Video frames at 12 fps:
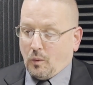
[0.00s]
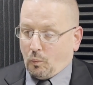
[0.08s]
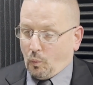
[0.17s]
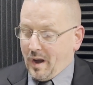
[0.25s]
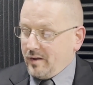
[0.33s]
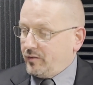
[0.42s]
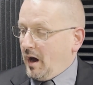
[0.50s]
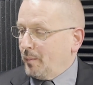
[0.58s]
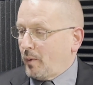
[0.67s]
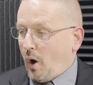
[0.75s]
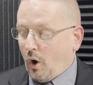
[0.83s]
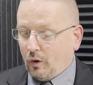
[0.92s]
raise up
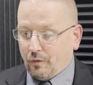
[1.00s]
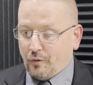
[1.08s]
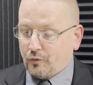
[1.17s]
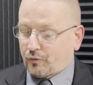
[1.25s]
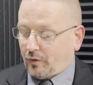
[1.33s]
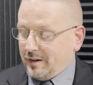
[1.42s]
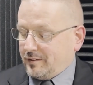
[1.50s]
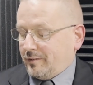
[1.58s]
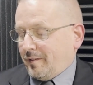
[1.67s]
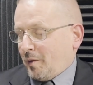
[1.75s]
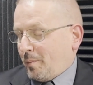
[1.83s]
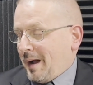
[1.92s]
all of those phrases
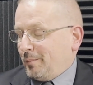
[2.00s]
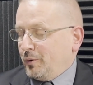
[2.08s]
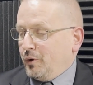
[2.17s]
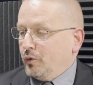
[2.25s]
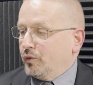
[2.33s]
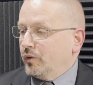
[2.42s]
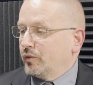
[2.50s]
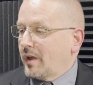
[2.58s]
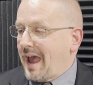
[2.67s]
that the Bible uses,